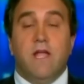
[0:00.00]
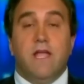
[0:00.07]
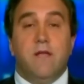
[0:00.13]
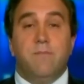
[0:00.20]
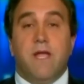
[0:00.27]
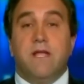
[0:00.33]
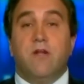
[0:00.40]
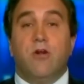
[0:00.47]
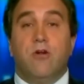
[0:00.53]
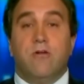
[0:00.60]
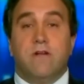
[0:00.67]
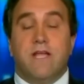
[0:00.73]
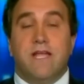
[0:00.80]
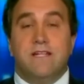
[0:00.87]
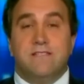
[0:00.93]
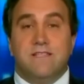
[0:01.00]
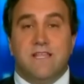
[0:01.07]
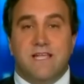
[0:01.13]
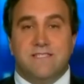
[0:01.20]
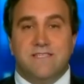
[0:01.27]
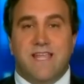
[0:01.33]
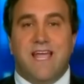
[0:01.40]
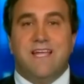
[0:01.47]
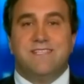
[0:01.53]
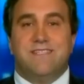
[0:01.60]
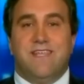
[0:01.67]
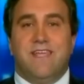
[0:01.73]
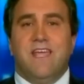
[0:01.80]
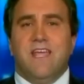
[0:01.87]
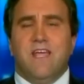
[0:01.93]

and make hurricanes less nasty